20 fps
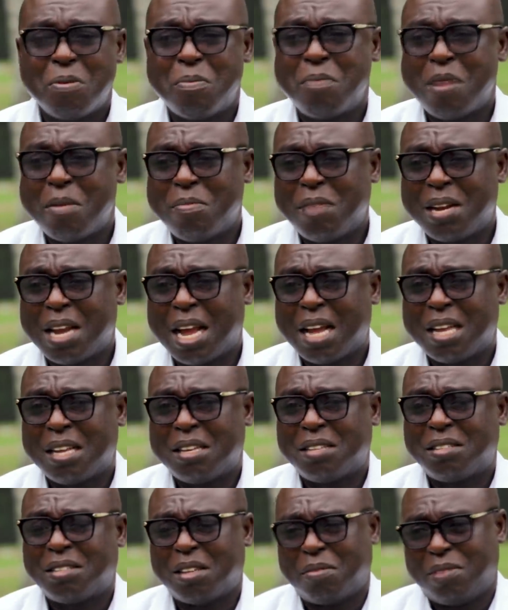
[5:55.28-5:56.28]
edumre mi
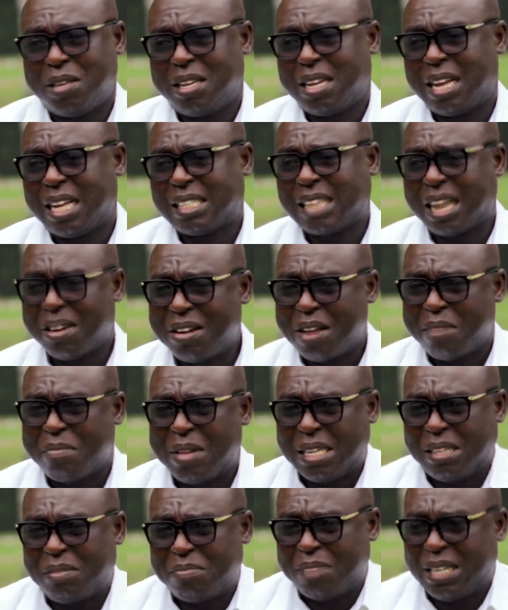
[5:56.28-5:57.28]
na sebi
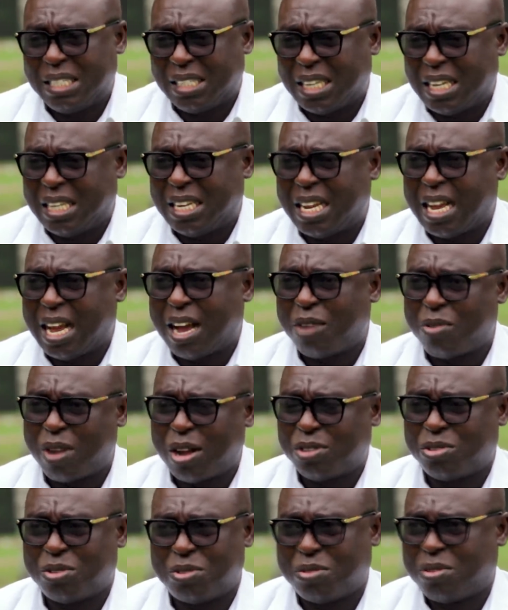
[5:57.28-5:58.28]
atade a me hyede
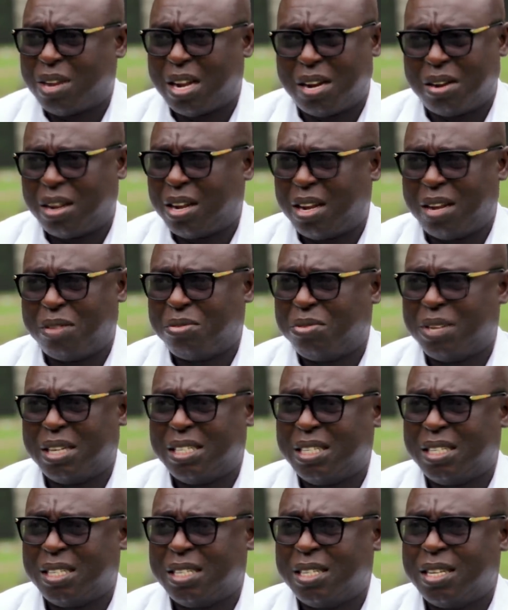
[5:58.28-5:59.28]
akwa sore kwa e
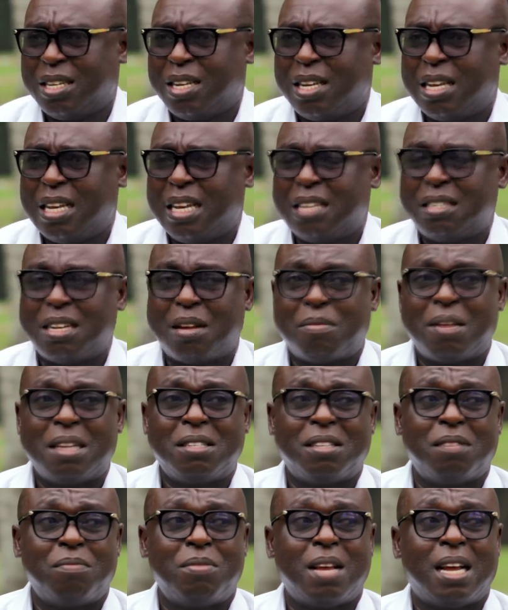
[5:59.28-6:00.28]
ho adin ti
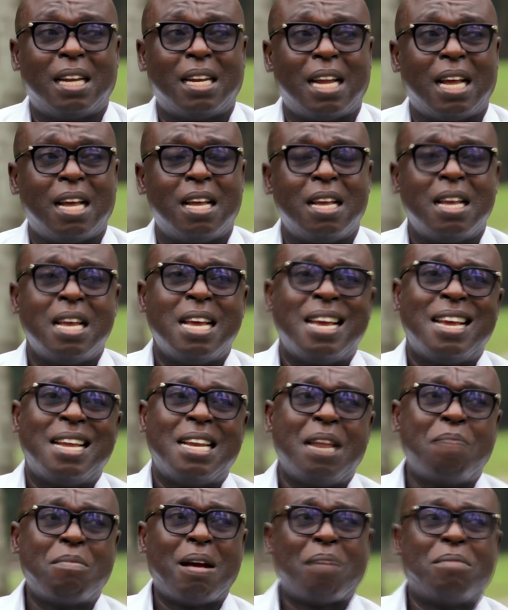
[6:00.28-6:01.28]
abrate bi a na
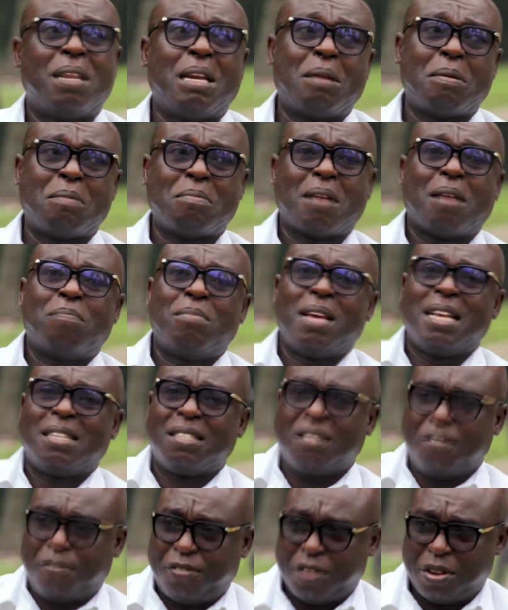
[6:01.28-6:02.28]
ne ma me ne ma
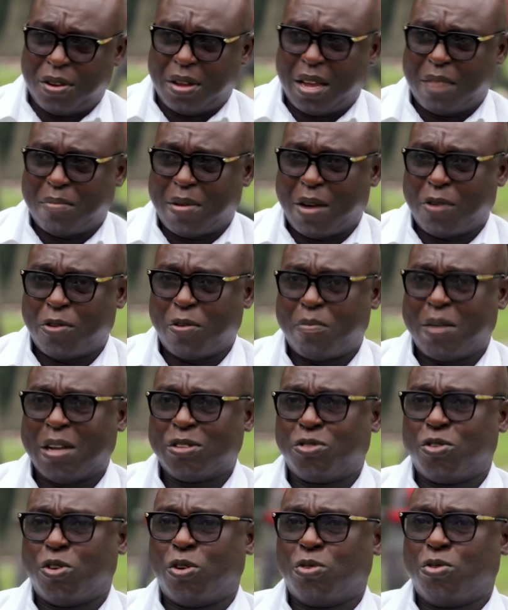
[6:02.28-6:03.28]
me etifie e ba
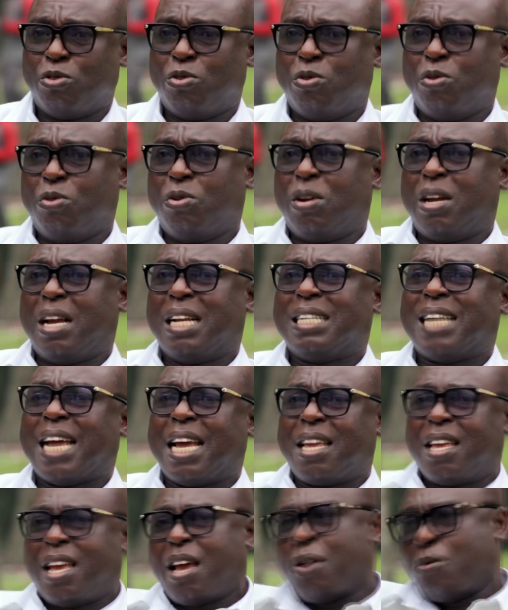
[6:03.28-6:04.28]
combat ono
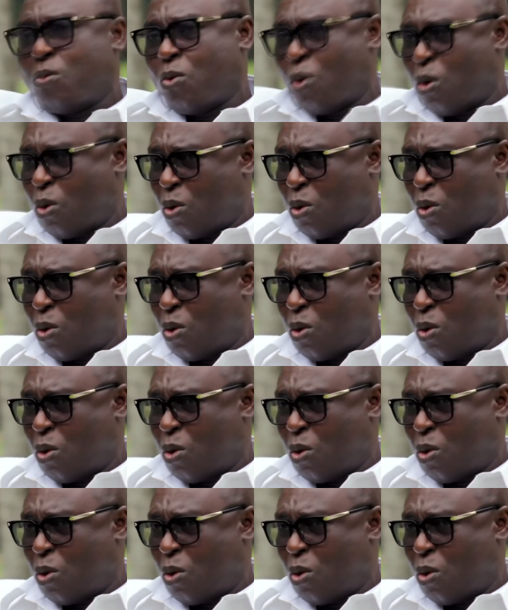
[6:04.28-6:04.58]
e dan e